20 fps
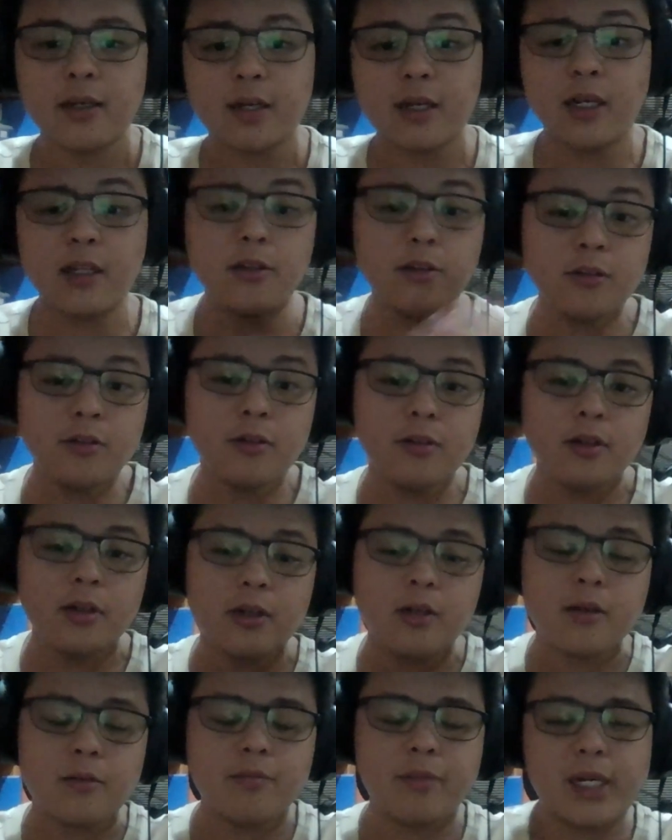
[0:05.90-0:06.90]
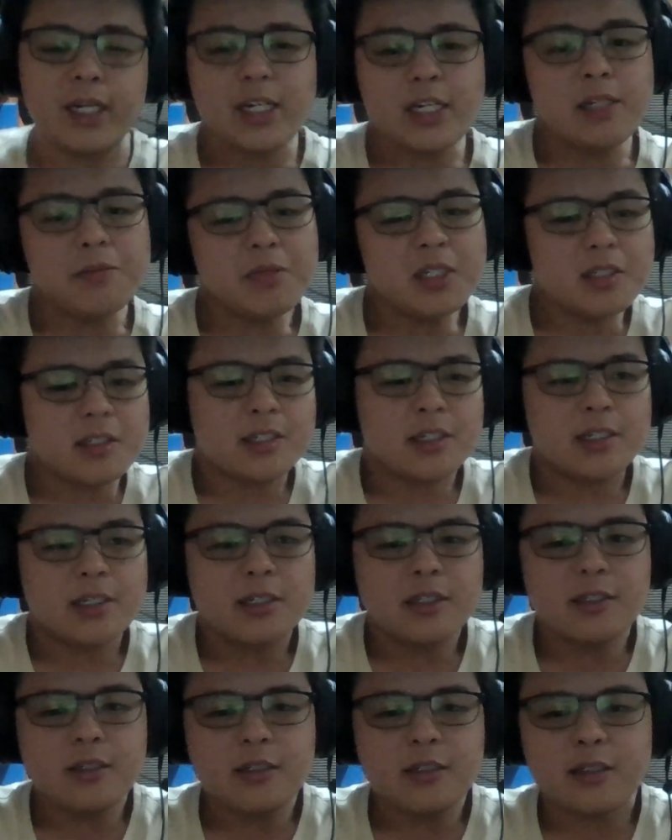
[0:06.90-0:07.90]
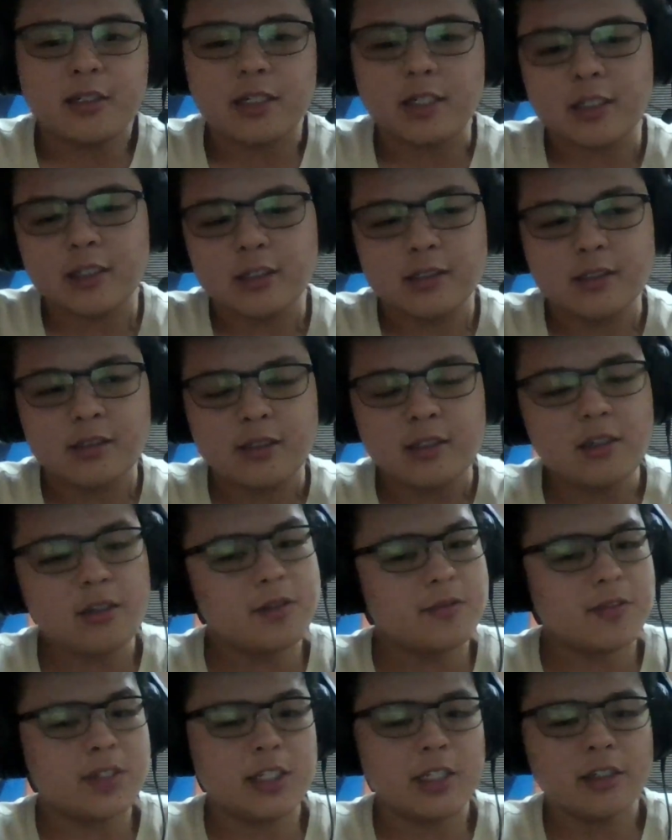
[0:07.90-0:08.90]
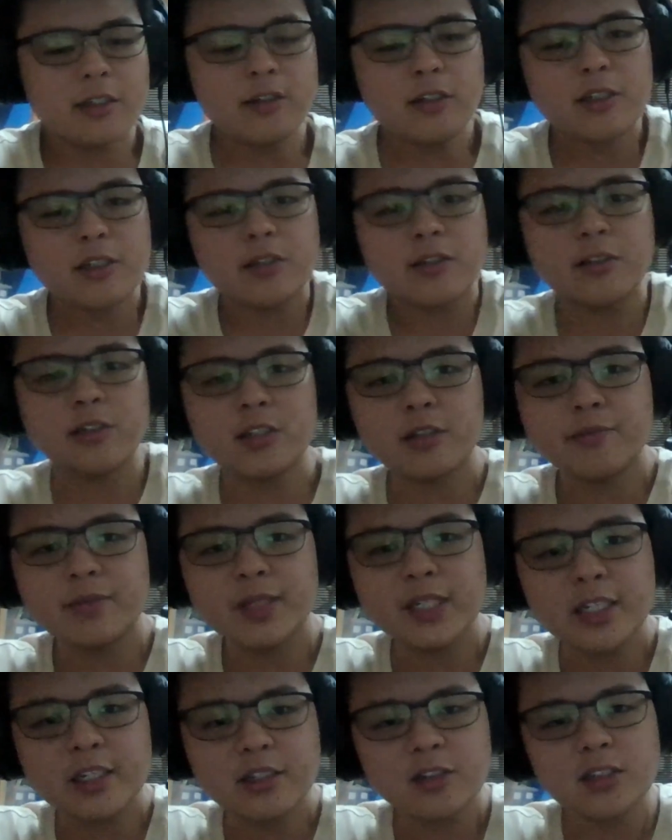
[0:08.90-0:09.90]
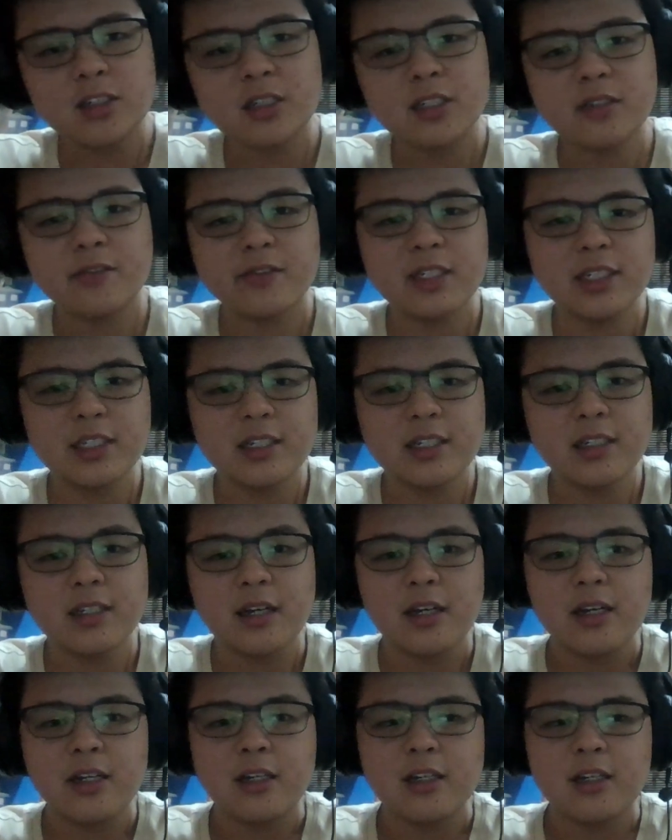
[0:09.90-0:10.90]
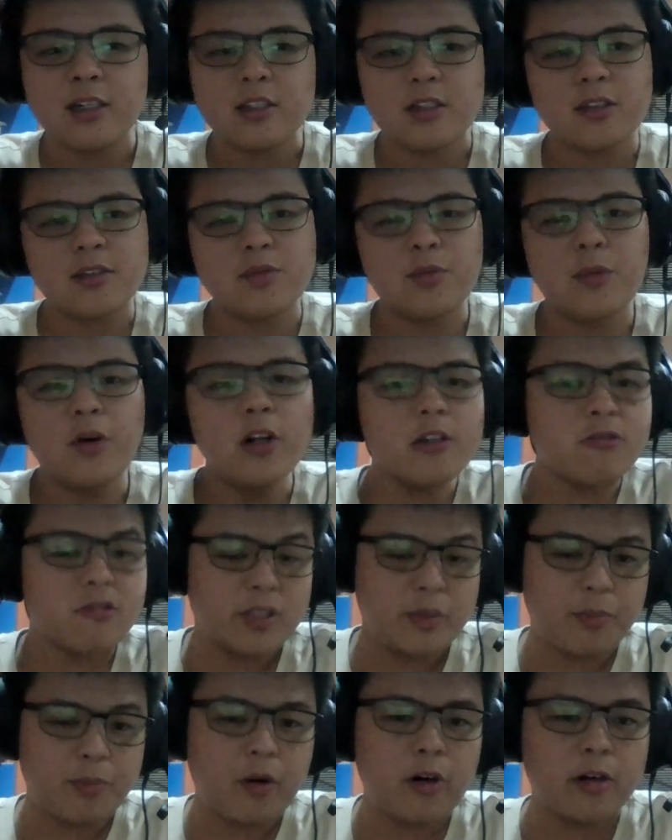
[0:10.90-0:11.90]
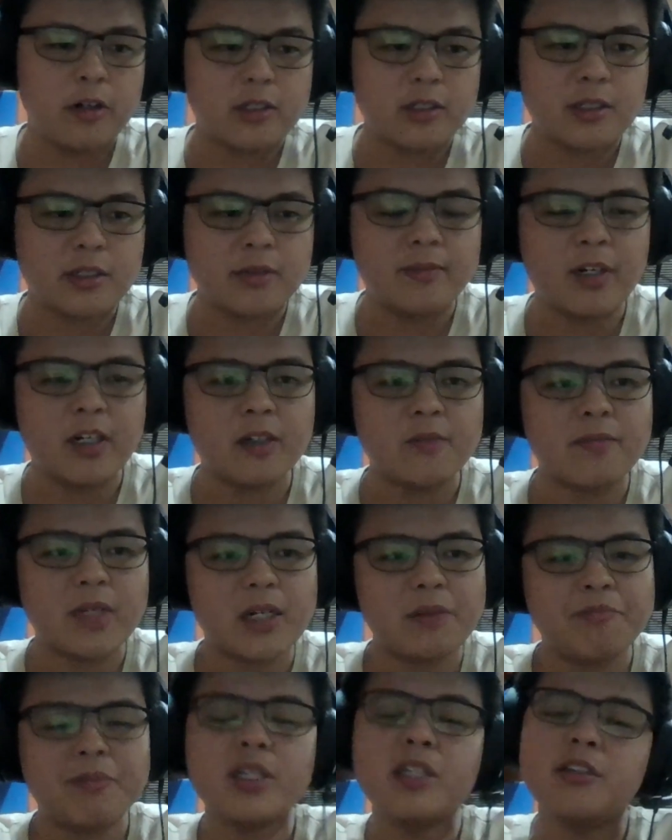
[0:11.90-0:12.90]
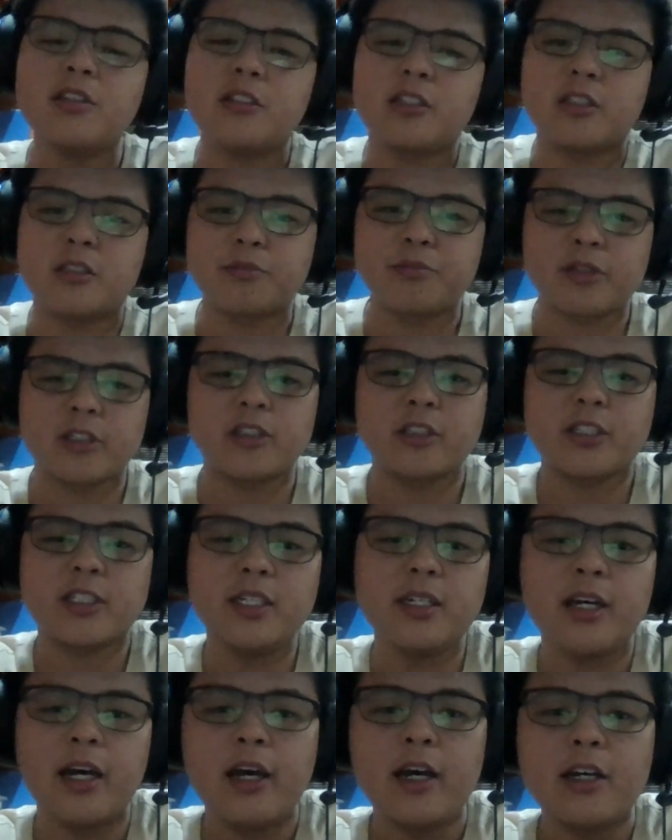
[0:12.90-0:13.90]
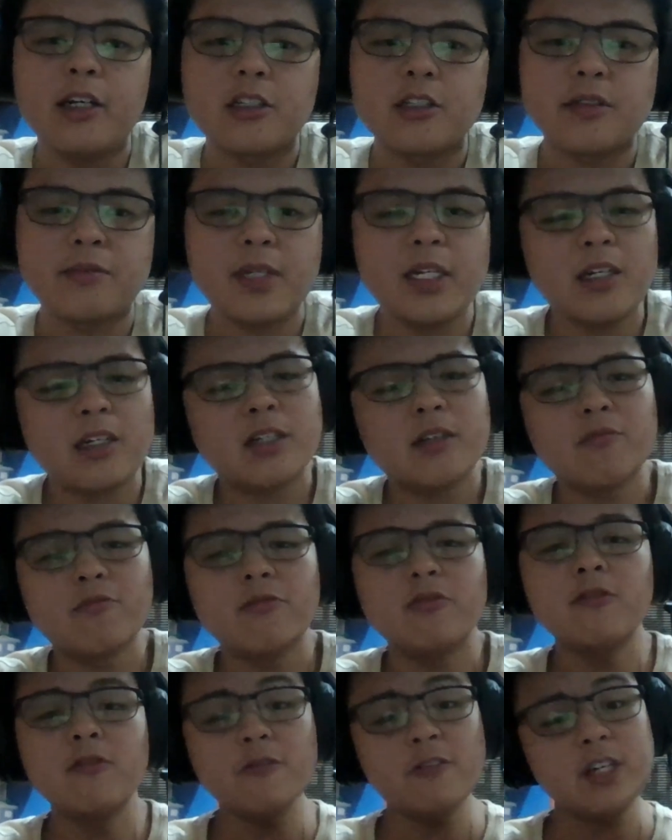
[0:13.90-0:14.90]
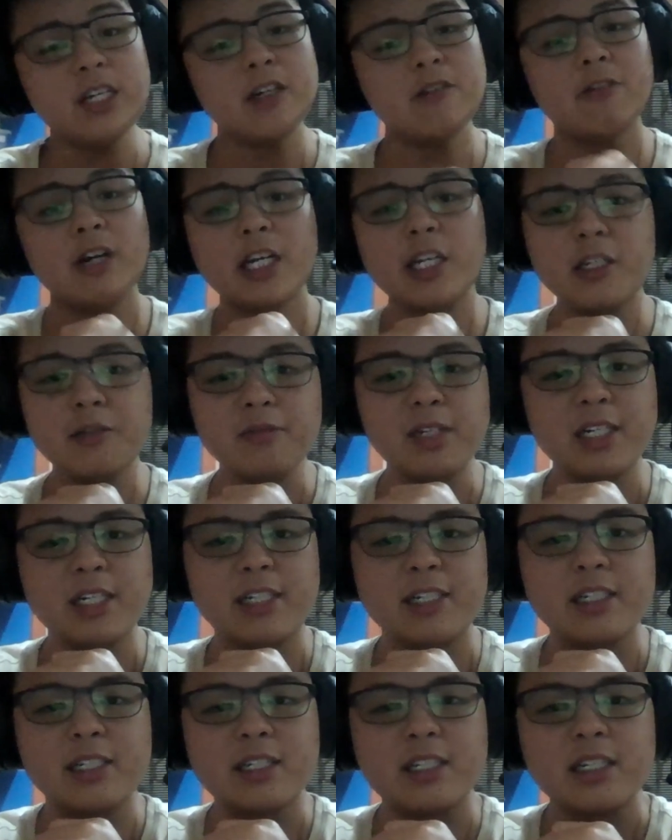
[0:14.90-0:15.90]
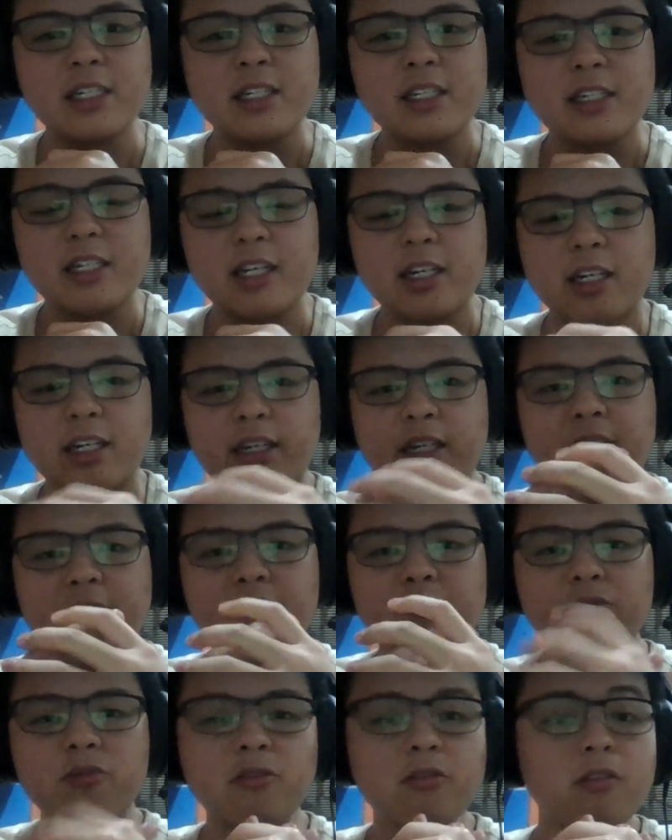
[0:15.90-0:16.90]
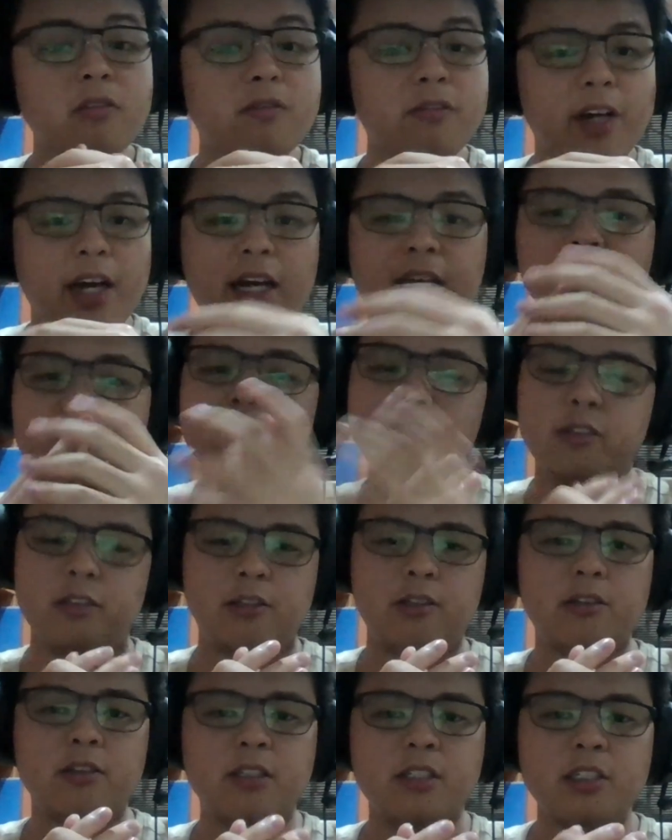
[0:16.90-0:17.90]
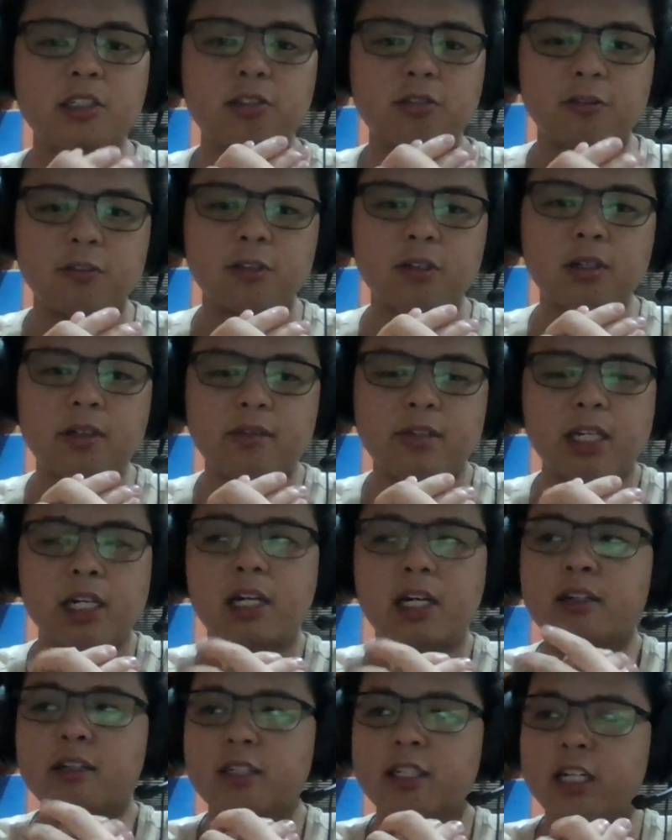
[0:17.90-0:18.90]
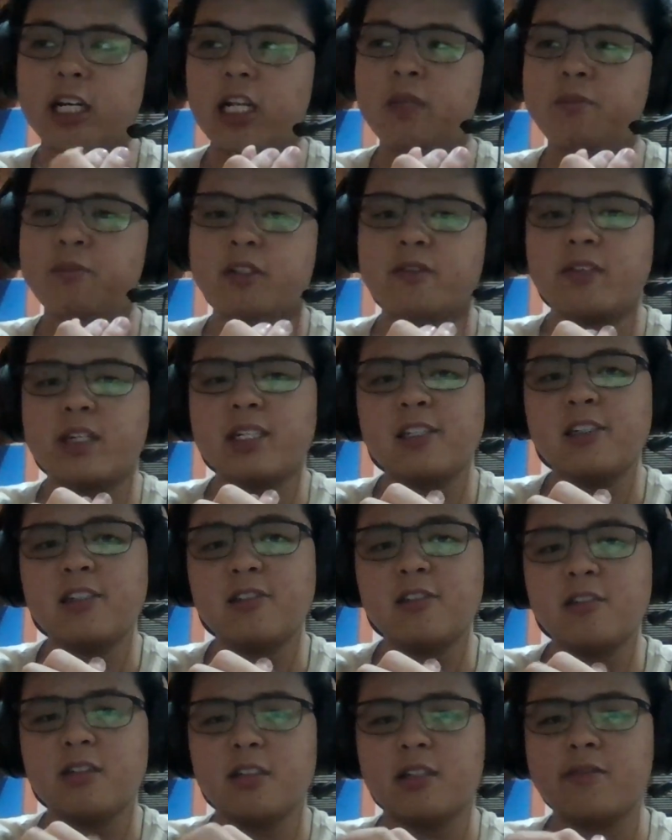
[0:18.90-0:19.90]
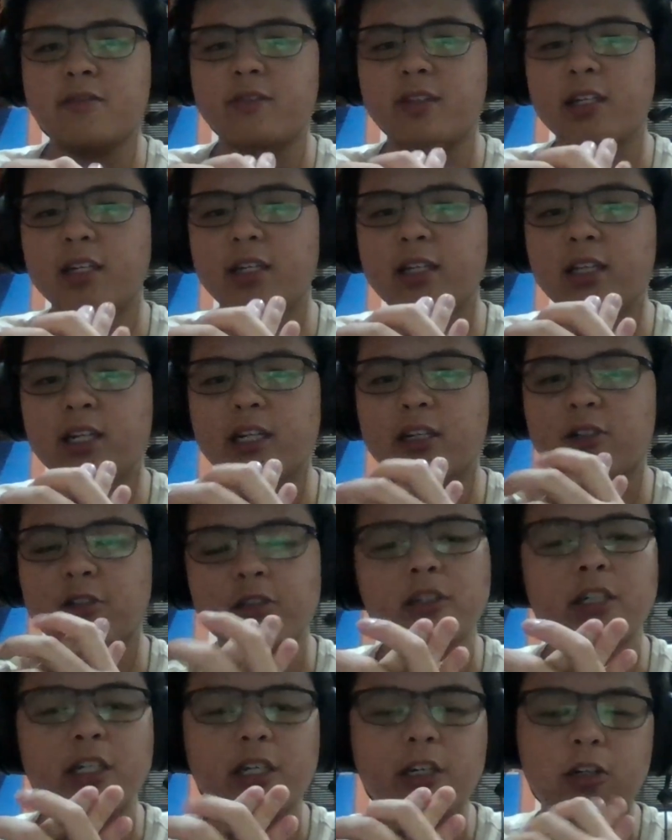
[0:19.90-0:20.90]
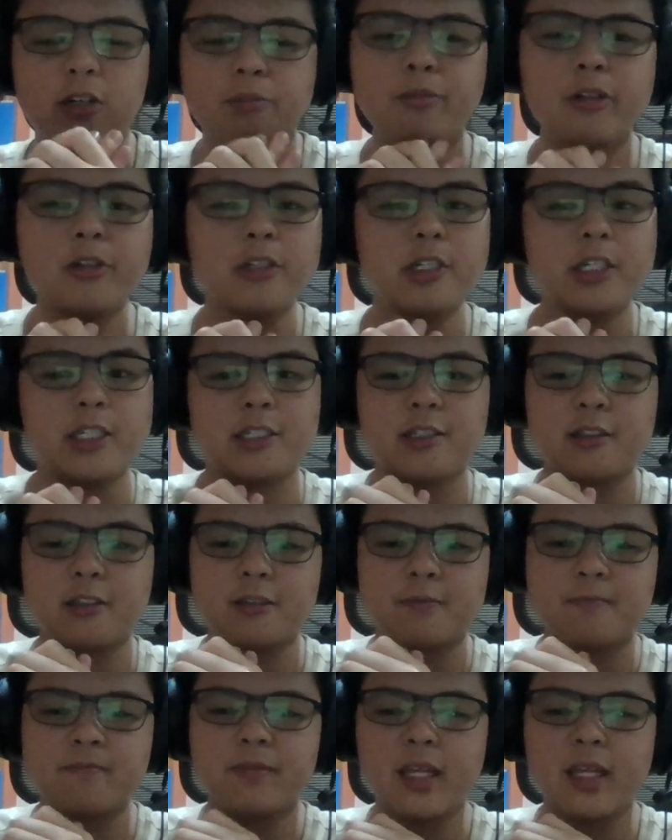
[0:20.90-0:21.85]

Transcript: Hello, my name is Dylan, and this video is going to be a sort of a small report about my personal project to make a moving vacuum cleaner that can move and turn on its own without the help of any sort of electronic components.